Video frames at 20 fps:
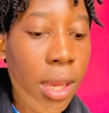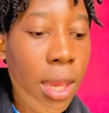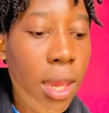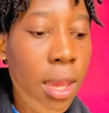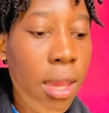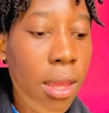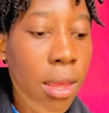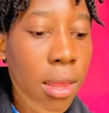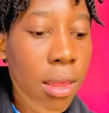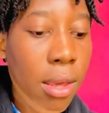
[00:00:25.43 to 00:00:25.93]

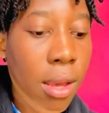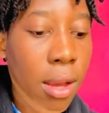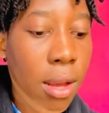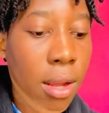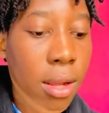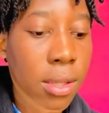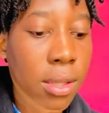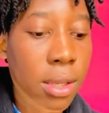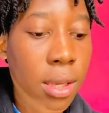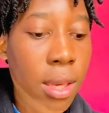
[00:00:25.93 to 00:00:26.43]

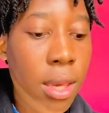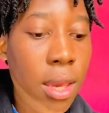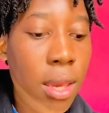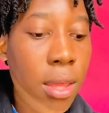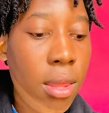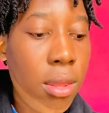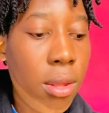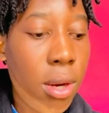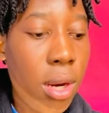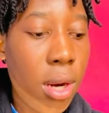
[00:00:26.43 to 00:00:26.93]

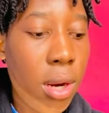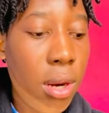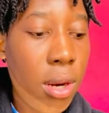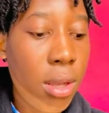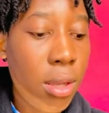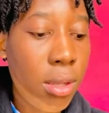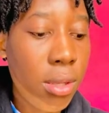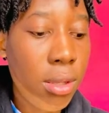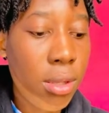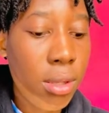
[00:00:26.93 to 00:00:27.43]

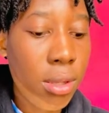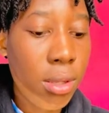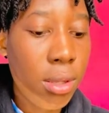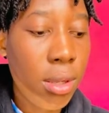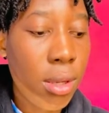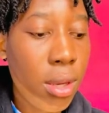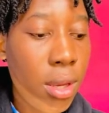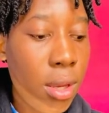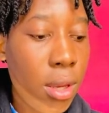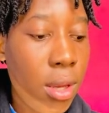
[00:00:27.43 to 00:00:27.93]

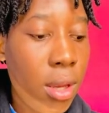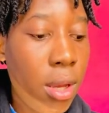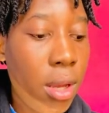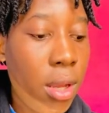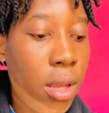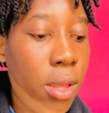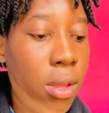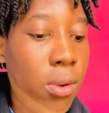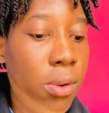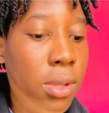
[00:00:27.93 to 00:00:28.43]

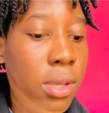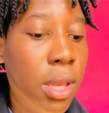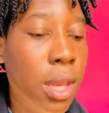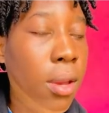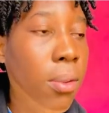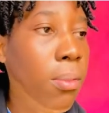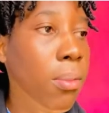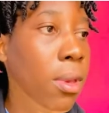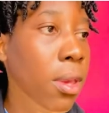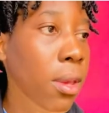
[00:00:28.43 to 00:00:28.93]

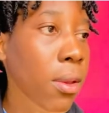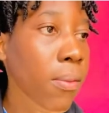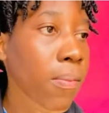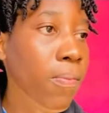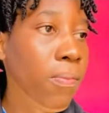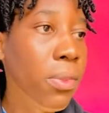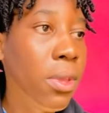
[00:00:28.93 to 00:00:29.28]
keith@keithrains.me.